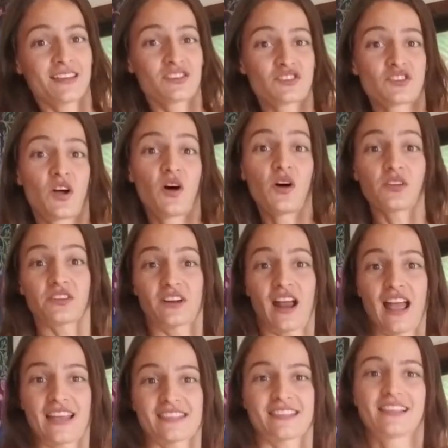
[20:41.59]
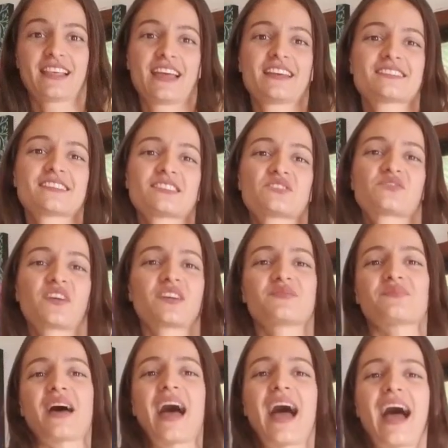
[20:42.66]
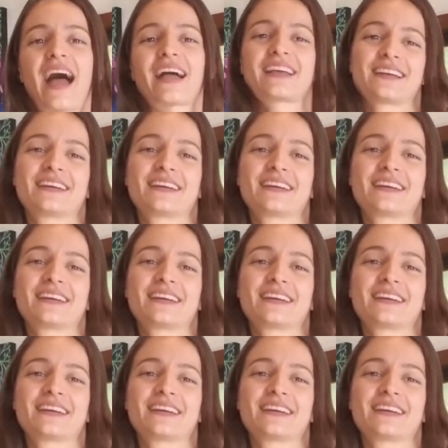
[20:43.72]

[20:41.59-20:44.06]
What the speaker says: Shoulder isolations, front and back.